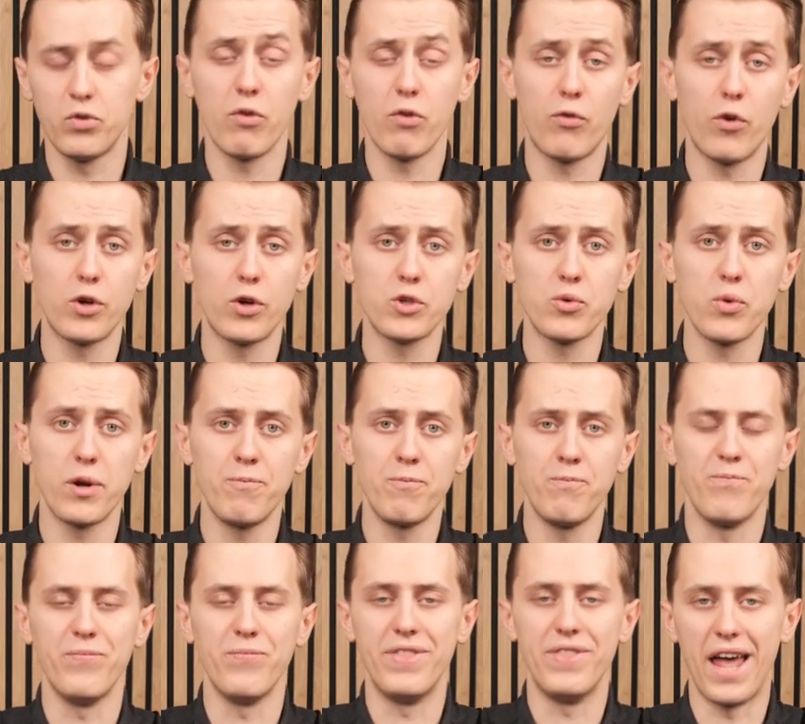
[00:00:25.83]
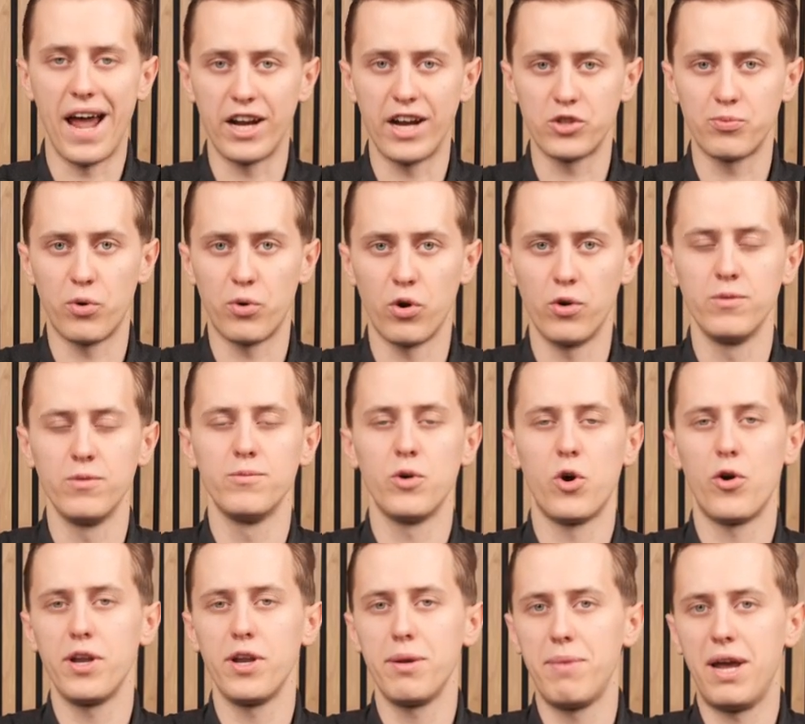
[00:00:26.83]
The first one, dashboard
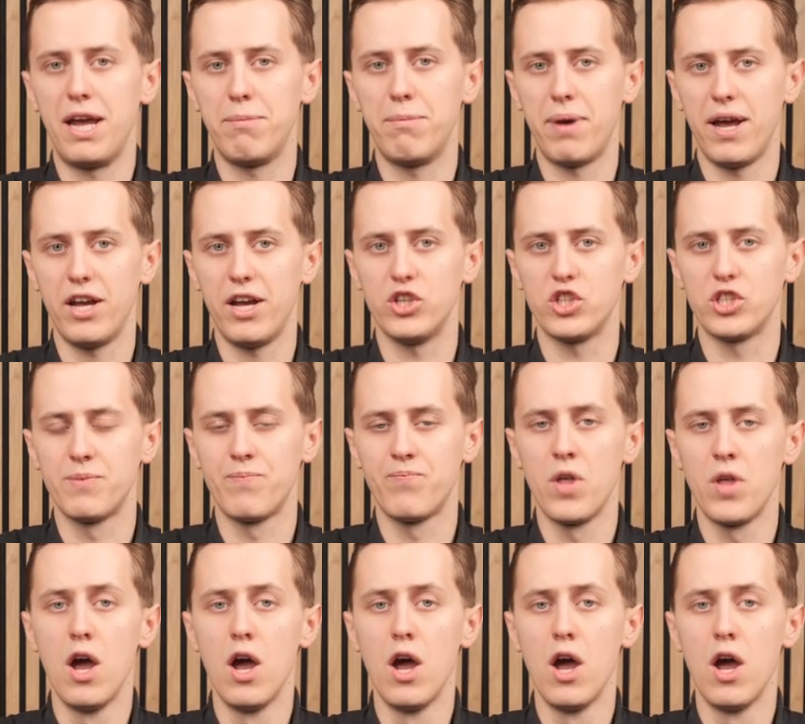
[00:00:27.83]
or the main page.